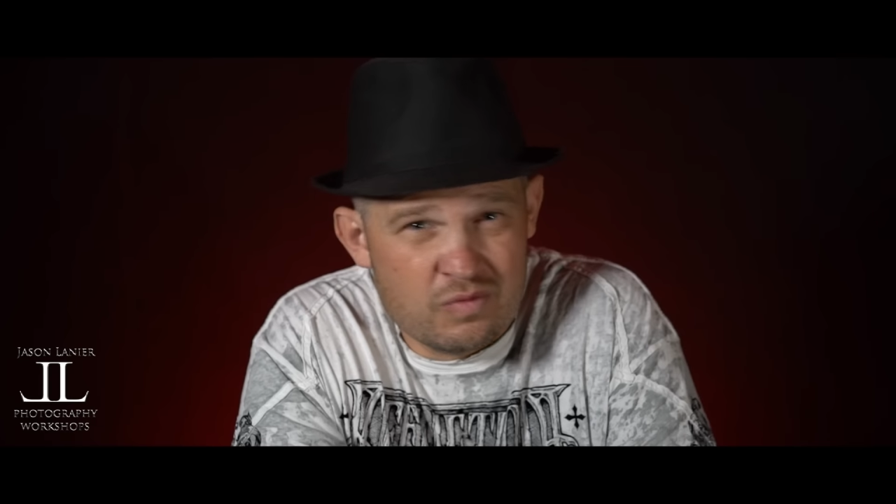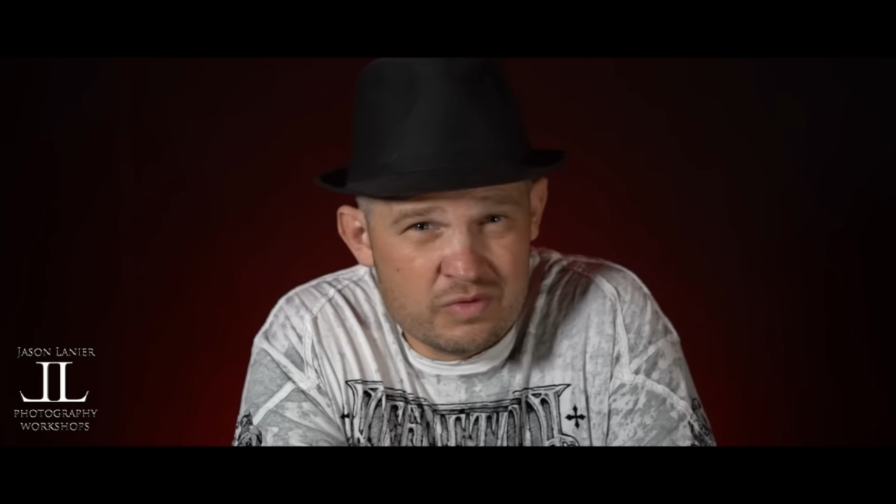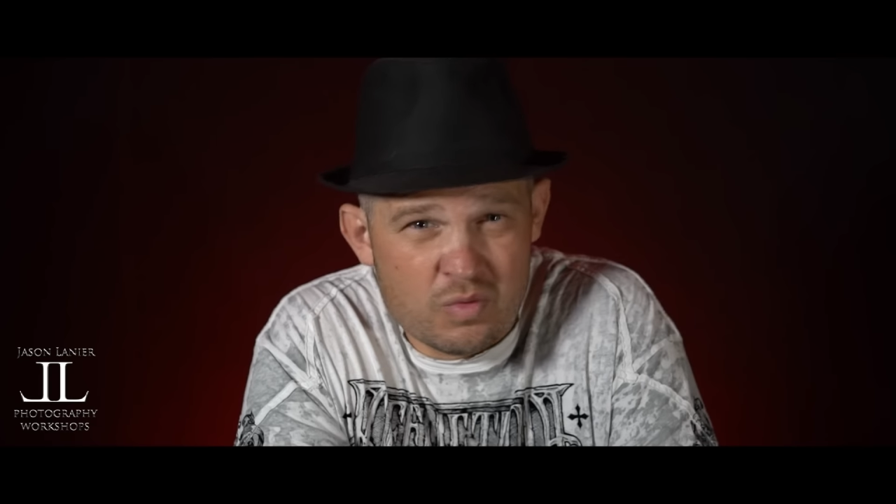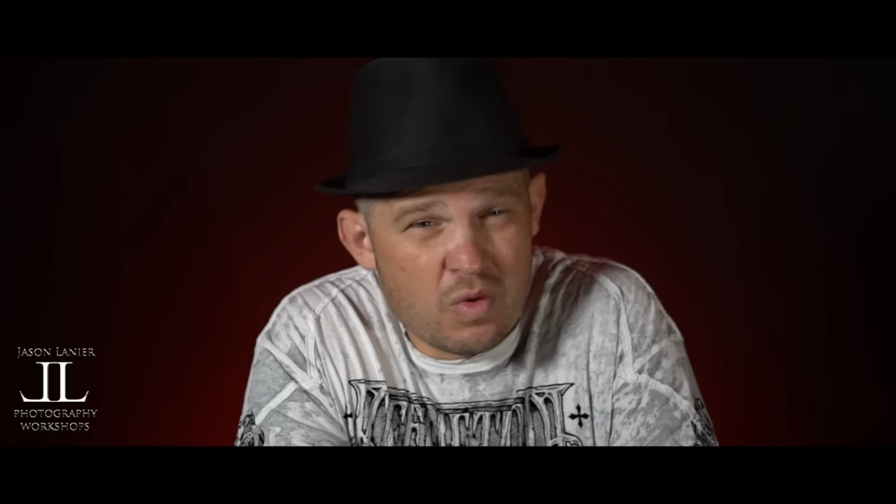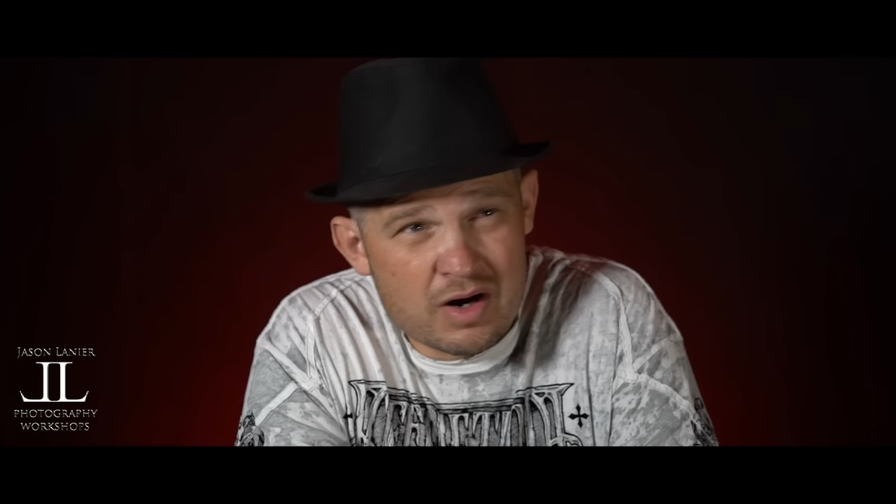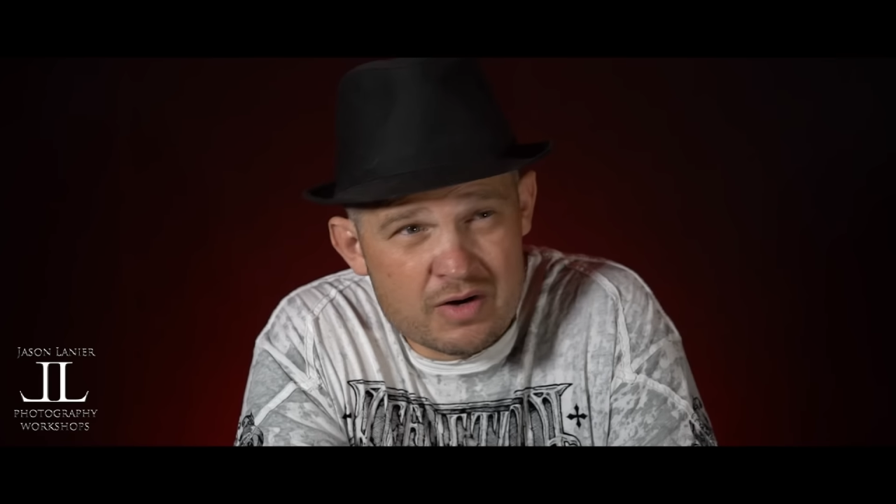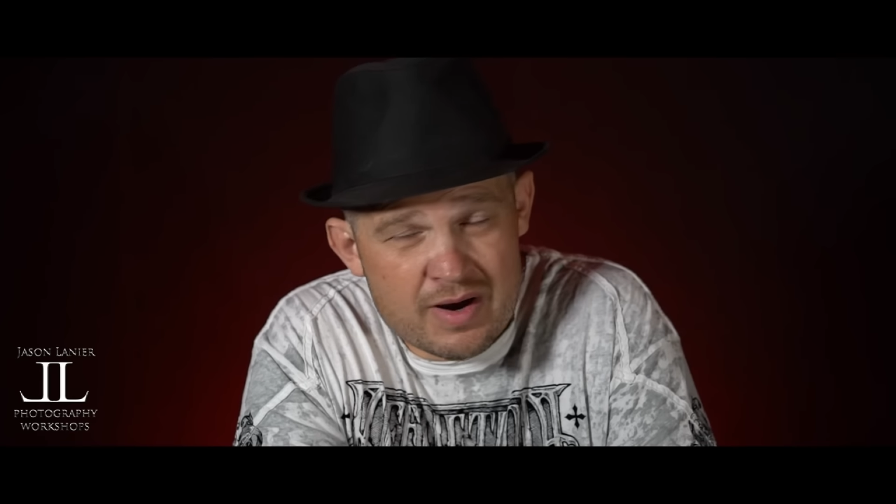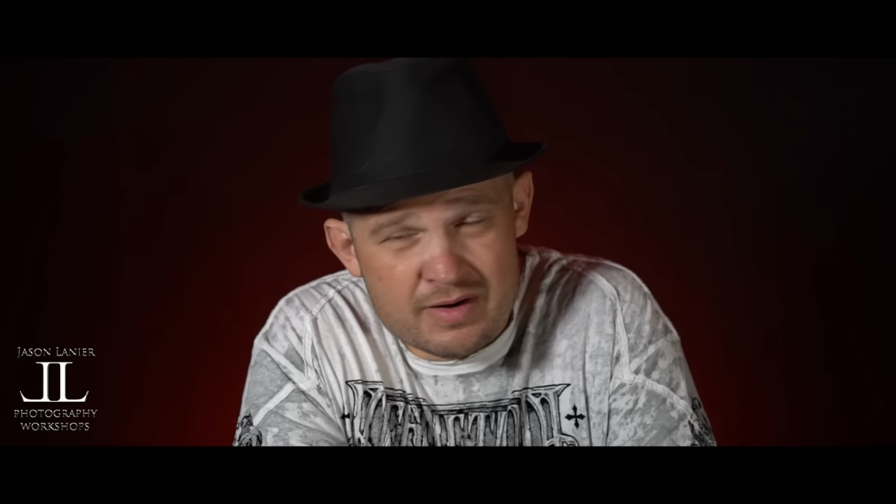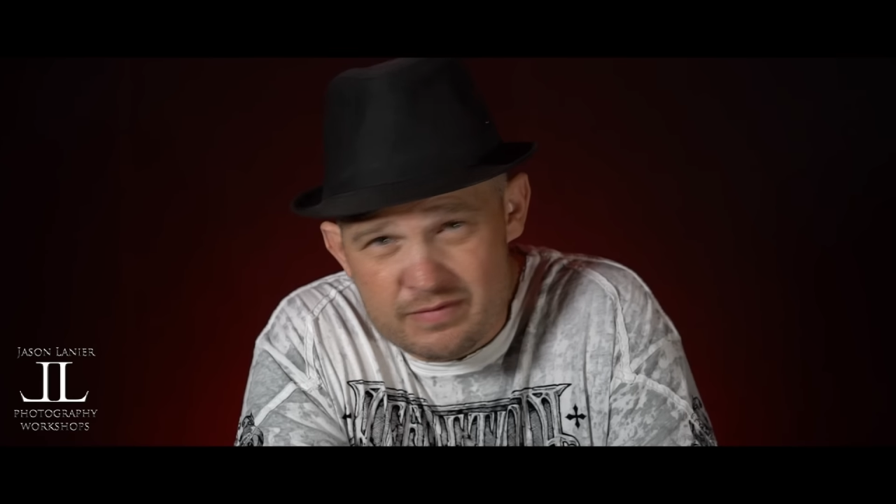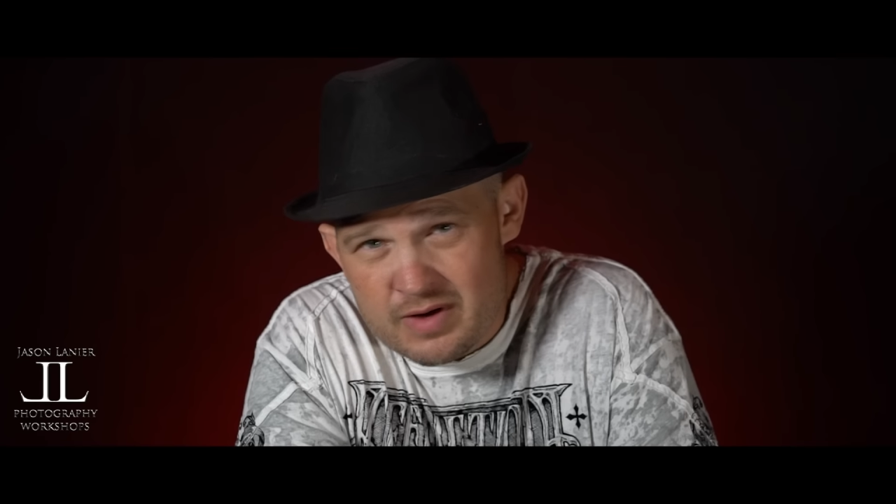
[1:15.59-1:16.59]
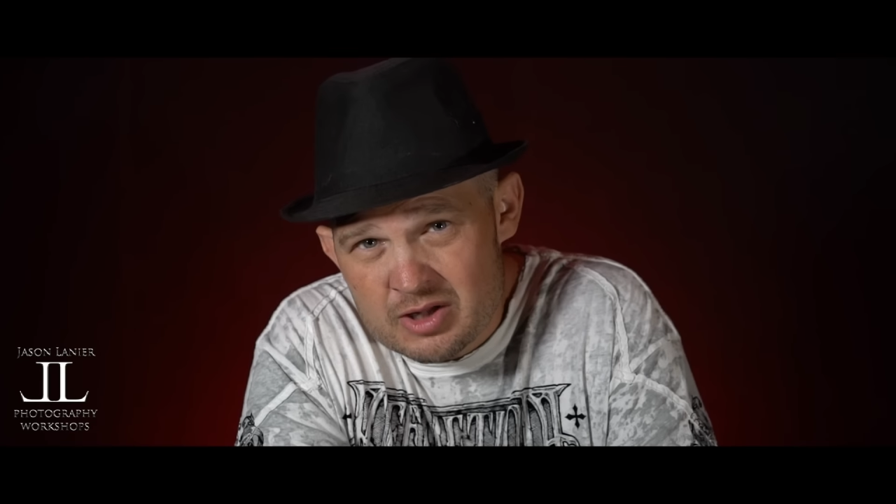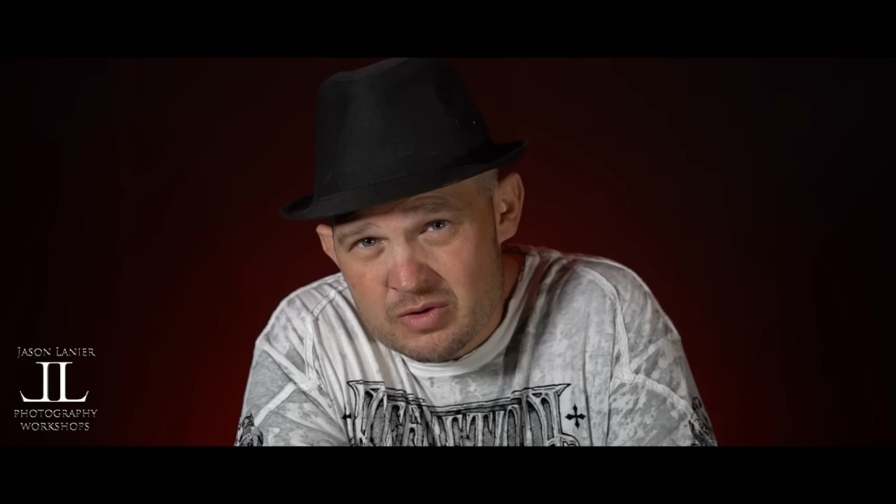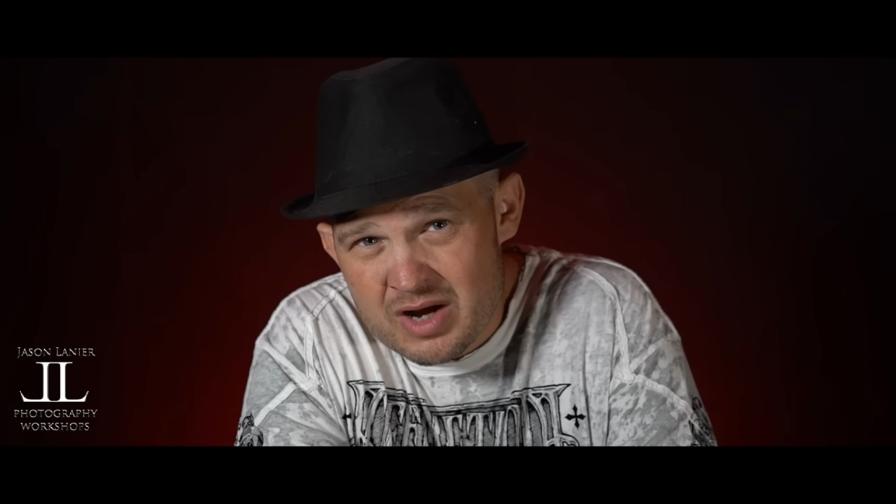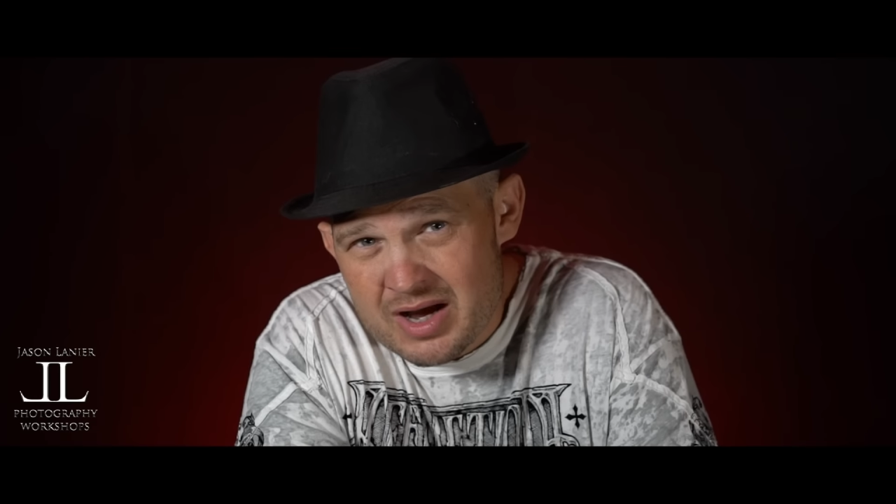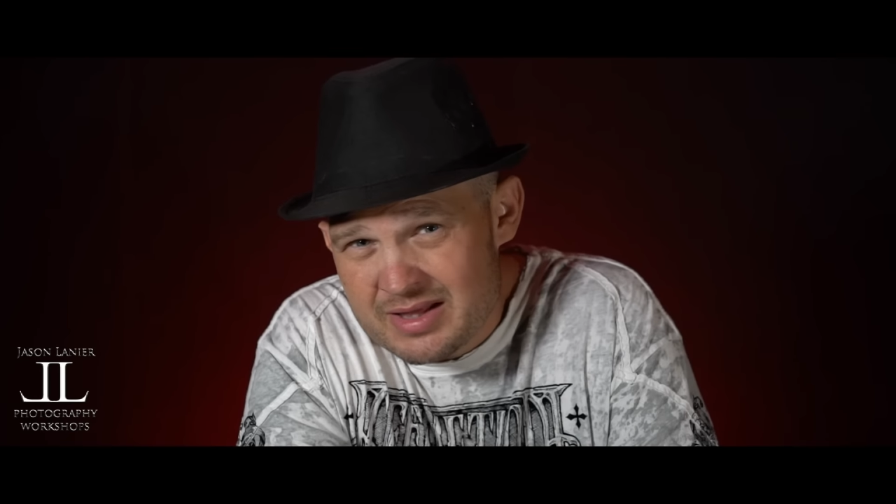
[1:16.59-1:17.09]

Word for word: you walk around and follow a guy.